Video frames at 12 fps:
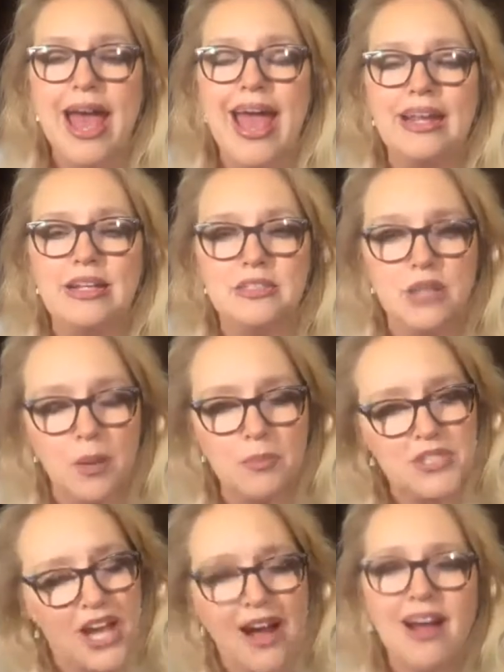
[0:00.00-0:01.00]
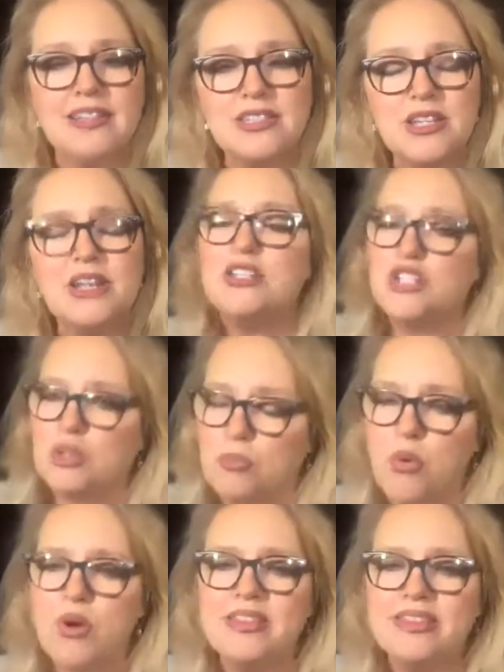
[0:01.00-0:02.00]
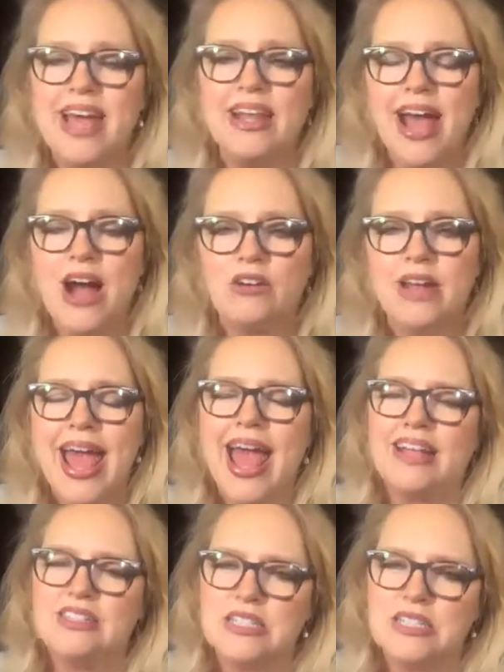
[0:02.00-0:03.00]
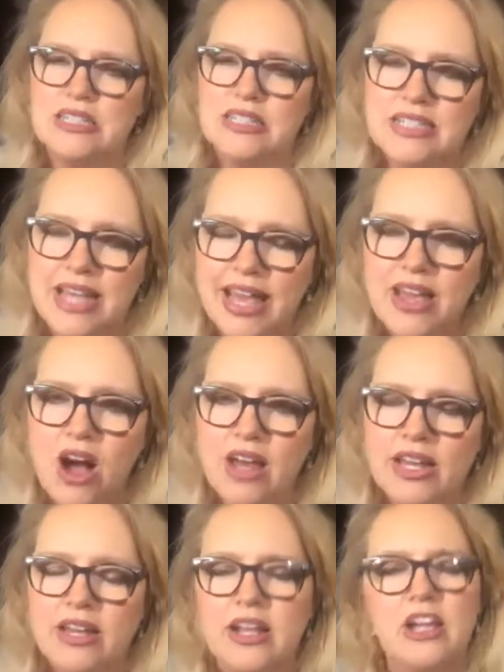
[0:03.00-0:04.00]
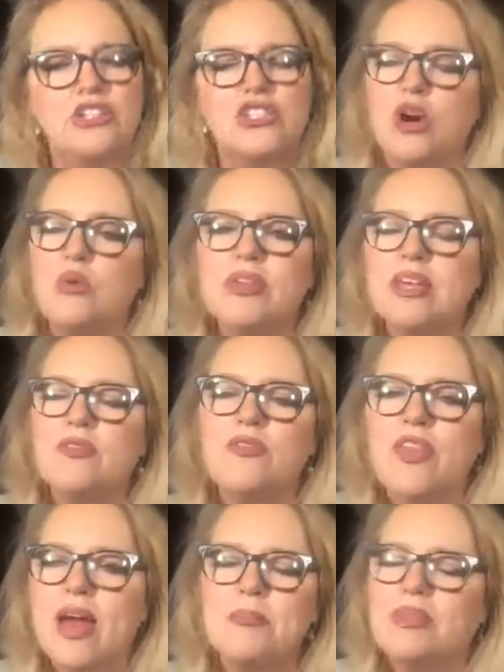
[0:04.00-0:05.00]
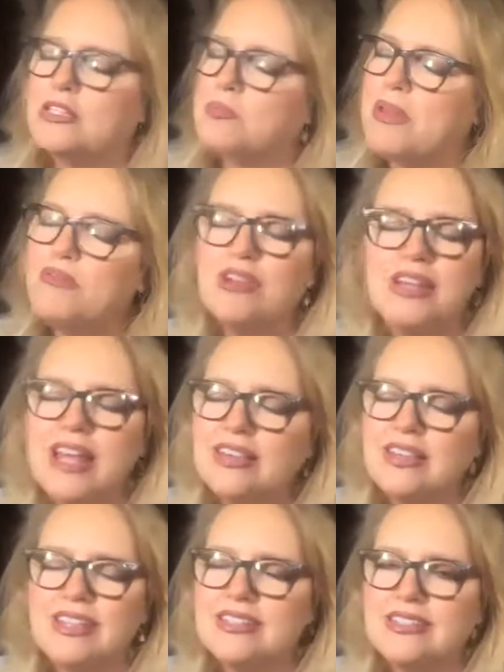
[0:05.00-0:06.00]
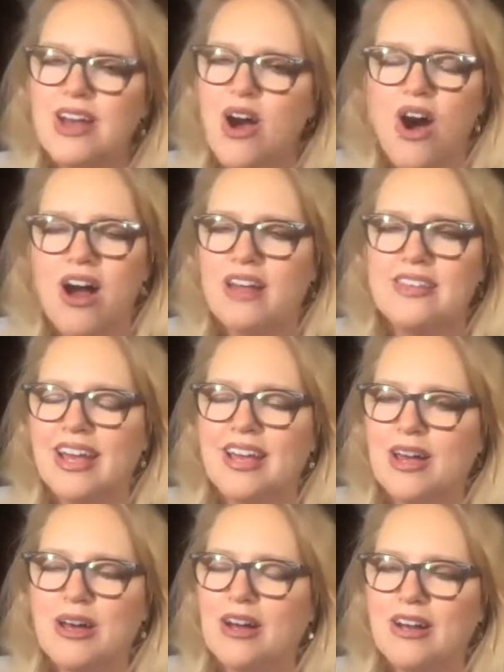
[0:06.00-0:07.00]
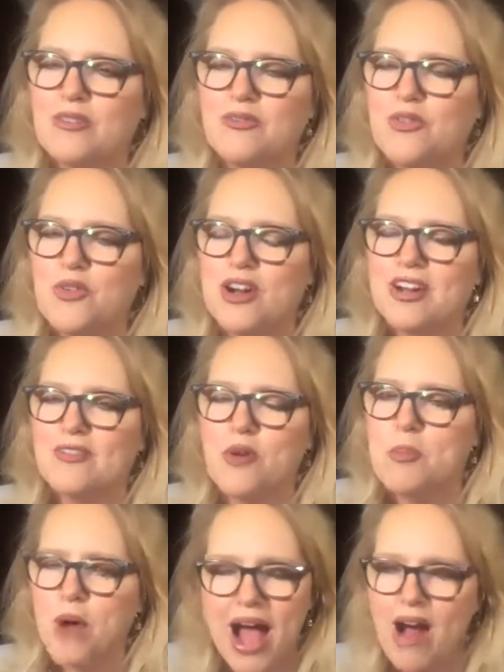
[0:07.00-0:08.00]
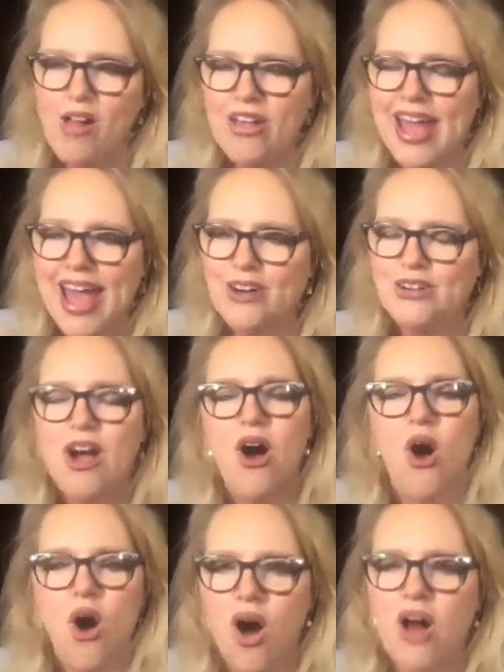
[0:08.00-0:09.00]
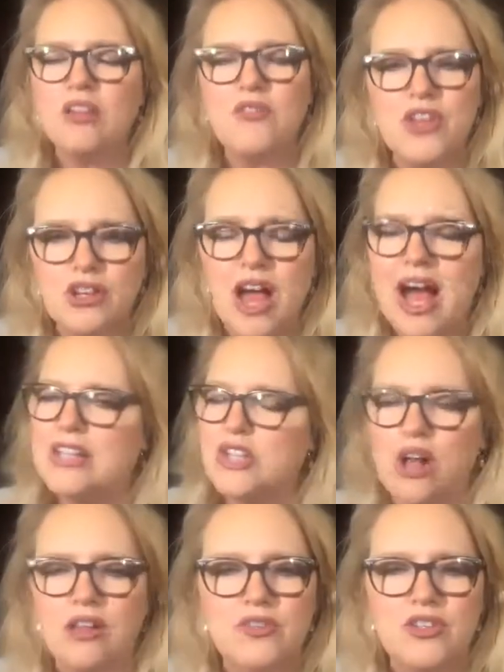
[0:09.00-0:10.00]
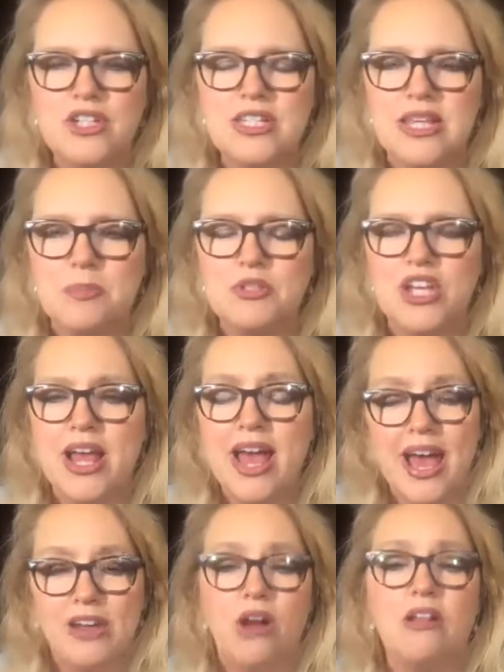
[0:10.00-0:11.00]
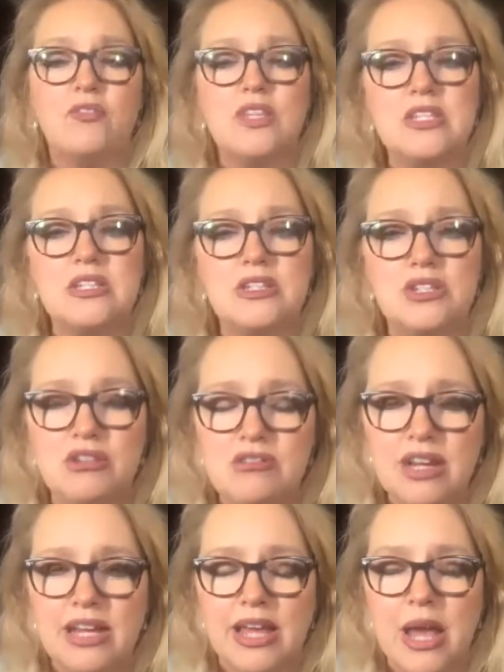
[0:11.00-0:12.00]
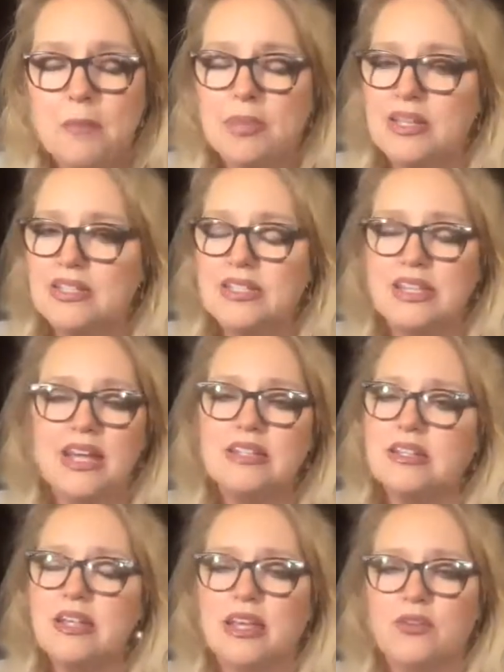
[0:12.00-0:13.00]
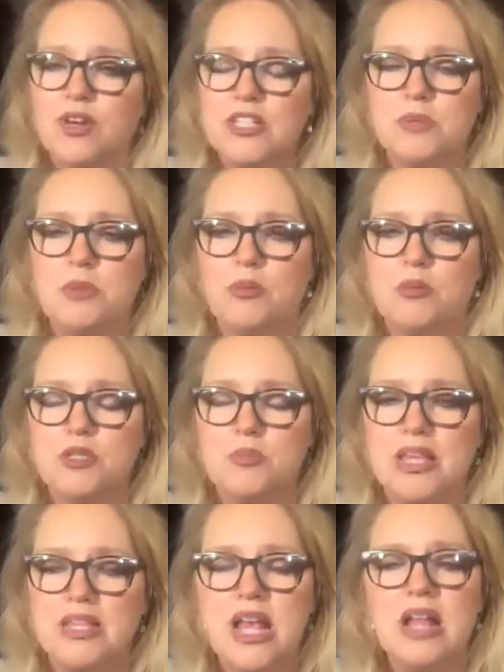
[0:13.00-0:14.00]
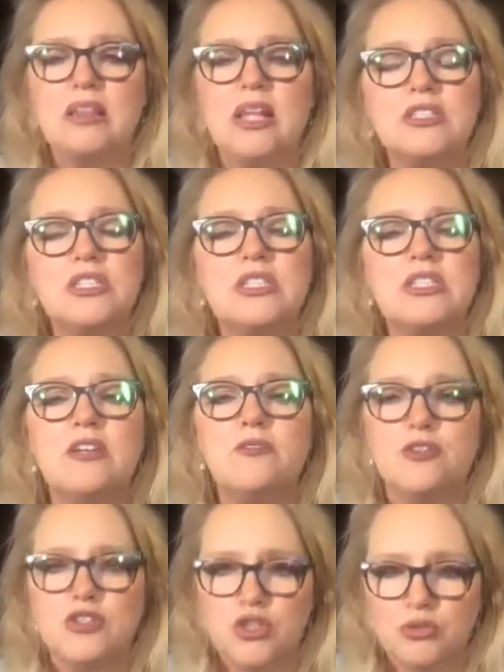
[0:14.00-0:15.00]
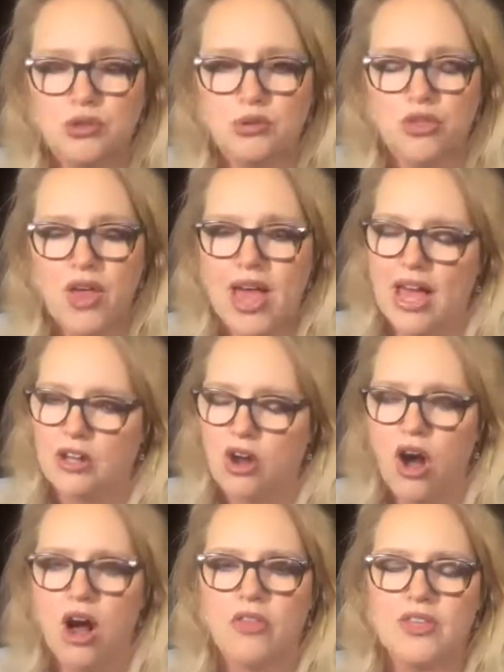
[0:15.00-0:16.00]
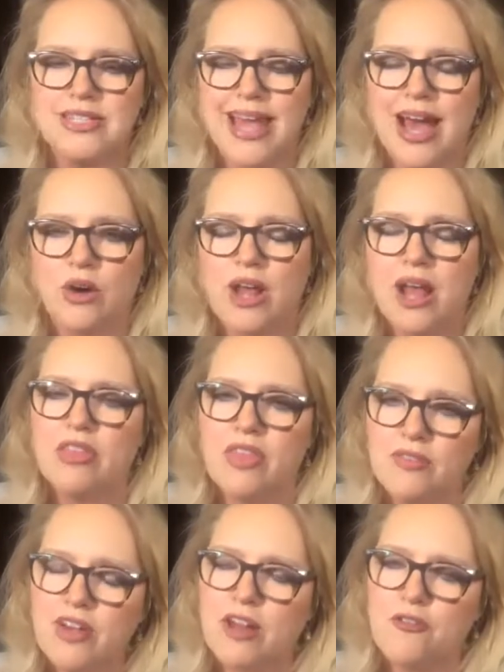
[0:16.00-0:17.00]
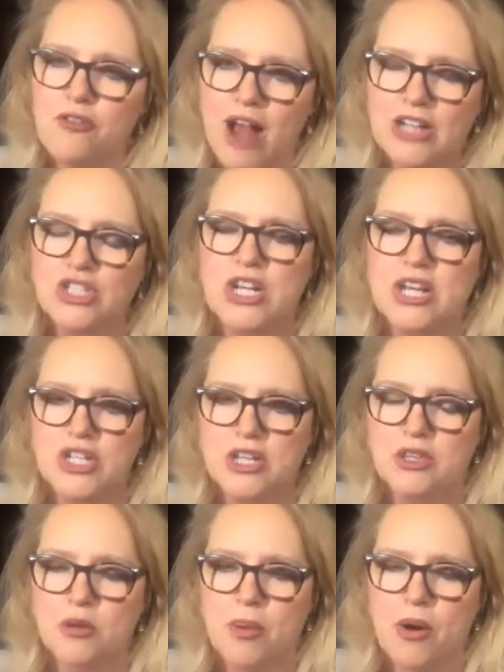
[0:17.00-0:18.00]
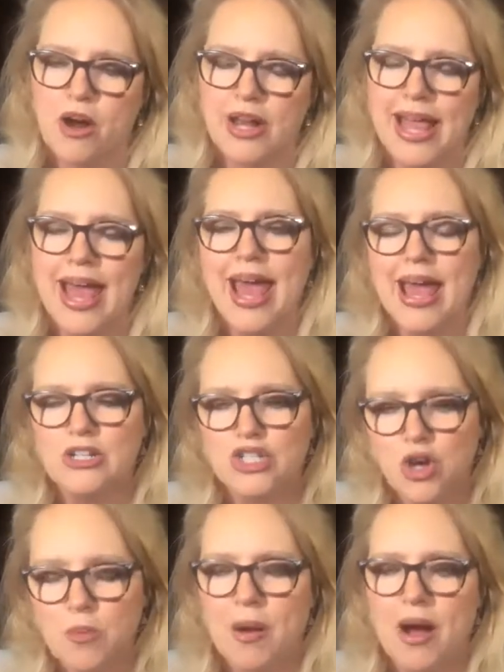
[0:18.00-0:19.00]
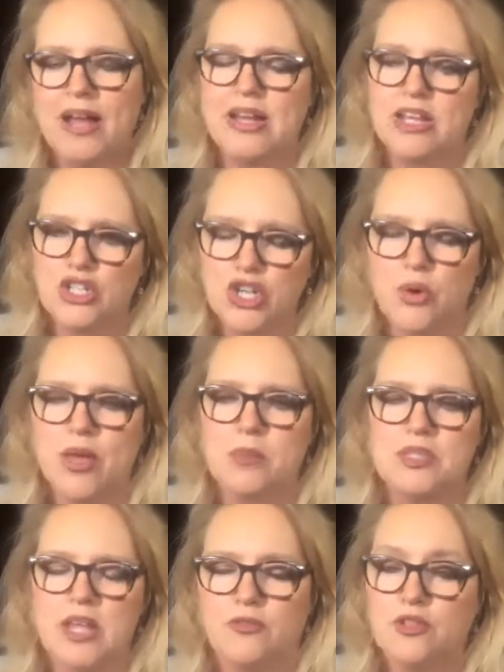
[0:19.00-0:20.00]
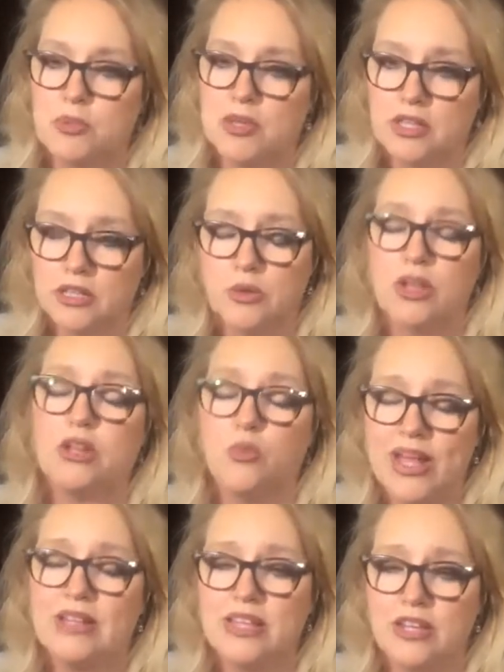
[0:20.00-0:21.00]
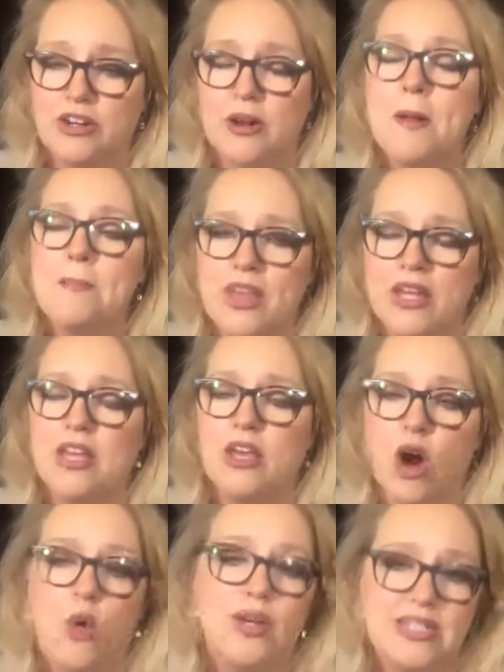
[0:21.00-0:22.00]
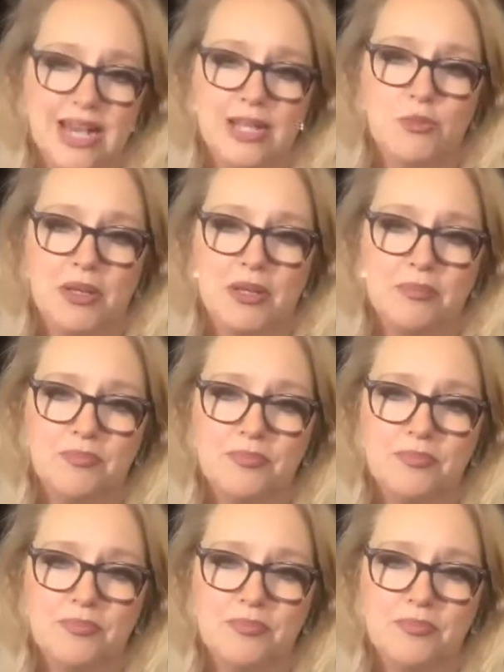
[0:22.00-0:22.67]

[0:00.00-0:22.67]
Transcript: And it's up to us to point that out and to stay on it. Don't give them, let's be relentless on for calling out all of their lies, all of their deception, and all of this disunity, because they didn't give us a moment's peace. Let's stand for truth and call this out. They've got a fractionation in their party, and Joe Biden is showing himself to be the weak leader that he always has been.